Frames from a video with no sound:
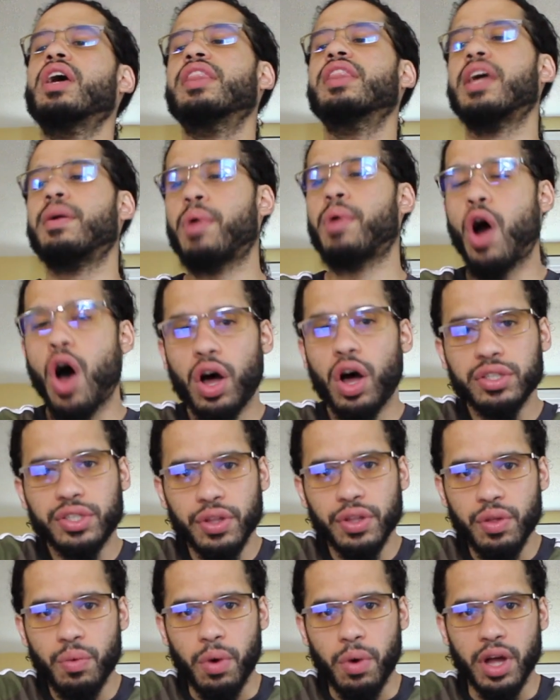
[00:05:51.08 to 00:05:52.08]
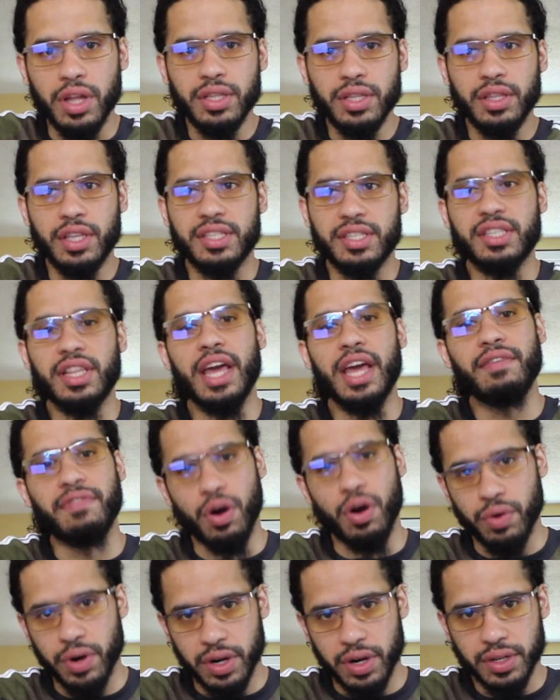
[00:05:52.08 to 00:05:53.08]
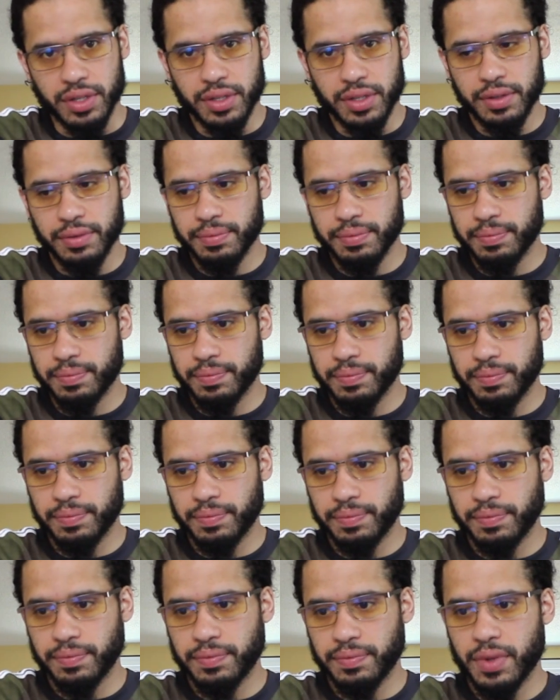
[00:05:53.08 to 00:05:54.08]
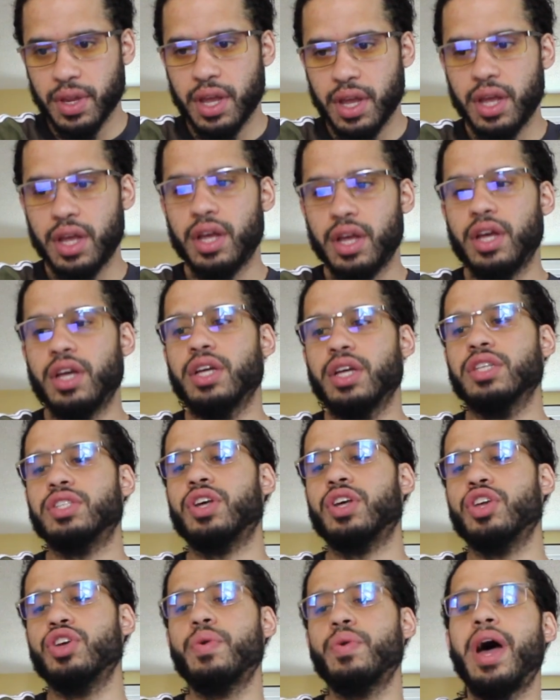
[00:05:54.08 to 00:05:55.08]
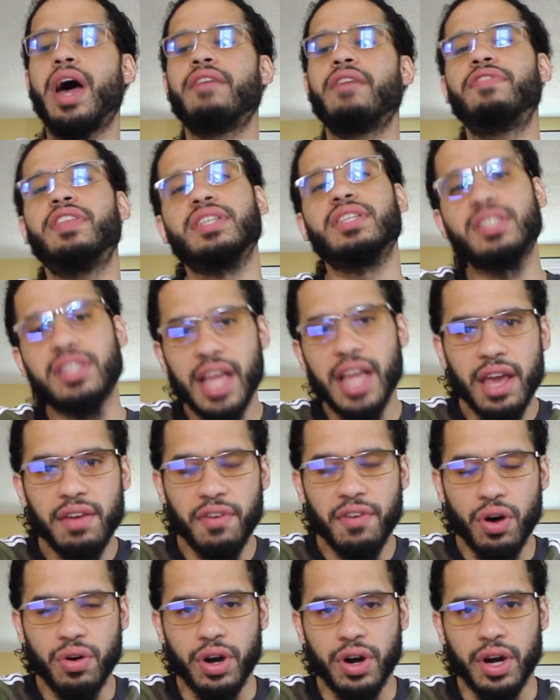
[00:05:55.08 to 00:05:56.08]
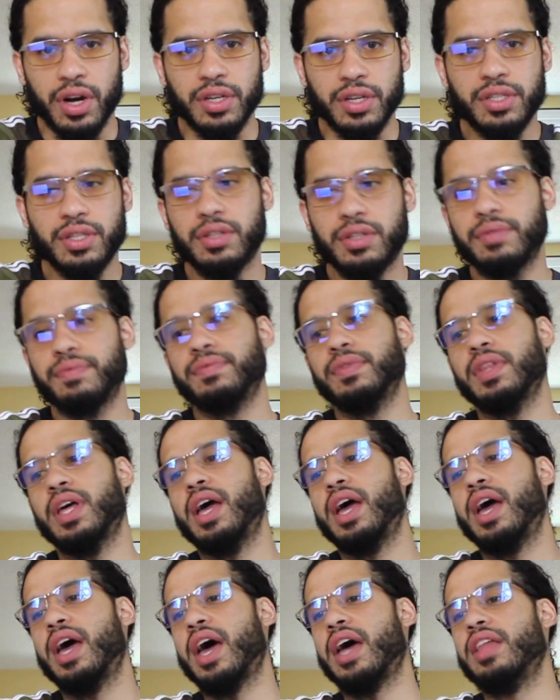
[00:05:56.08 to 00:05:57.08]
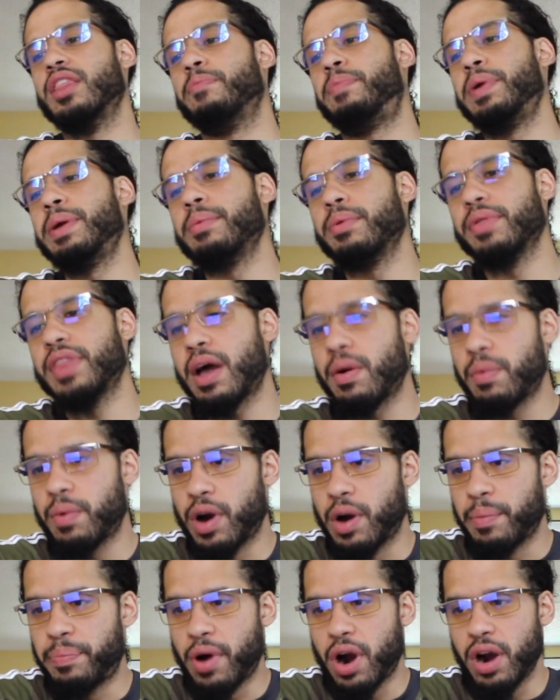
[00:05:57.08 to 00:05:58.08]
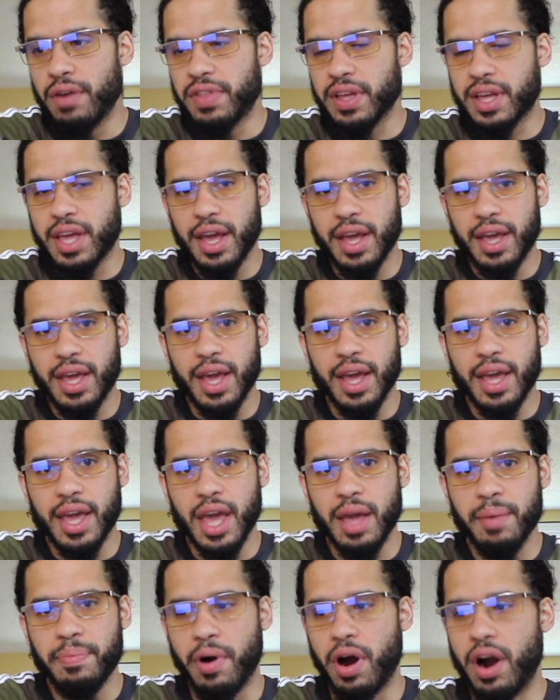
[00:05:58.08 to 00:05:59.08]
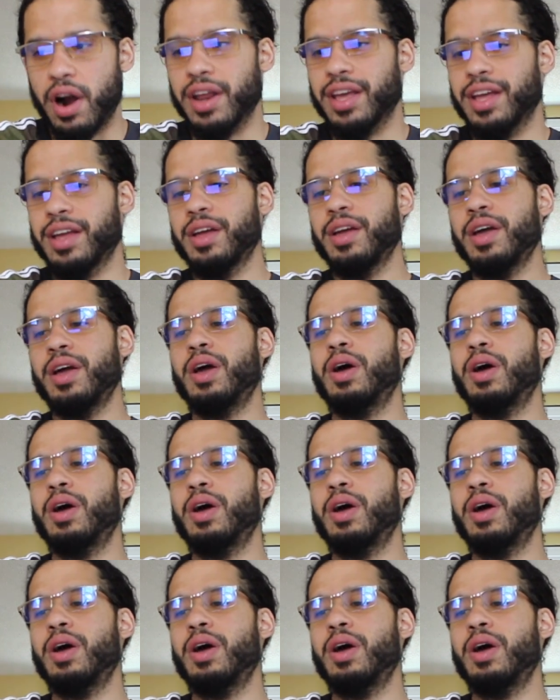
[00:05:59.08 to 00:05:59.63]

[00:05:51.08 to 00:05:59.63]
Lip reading: They were also the slave owners. So you have the slave owners and the people that were a part of the KKK party